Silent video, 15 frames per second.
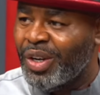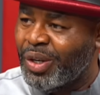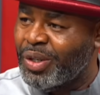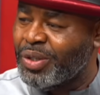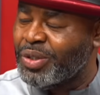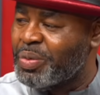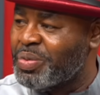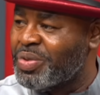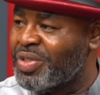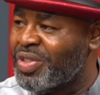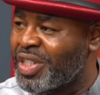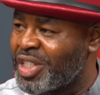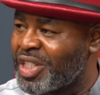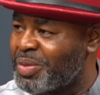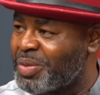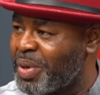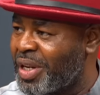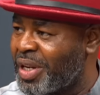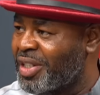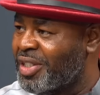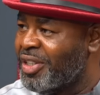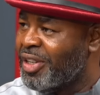or some
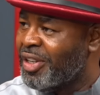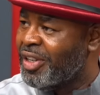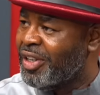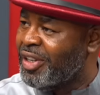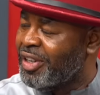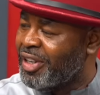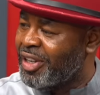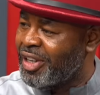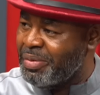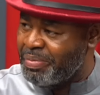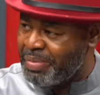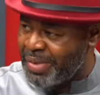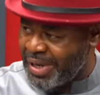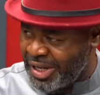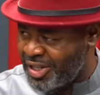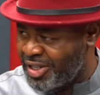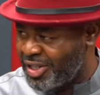statement he made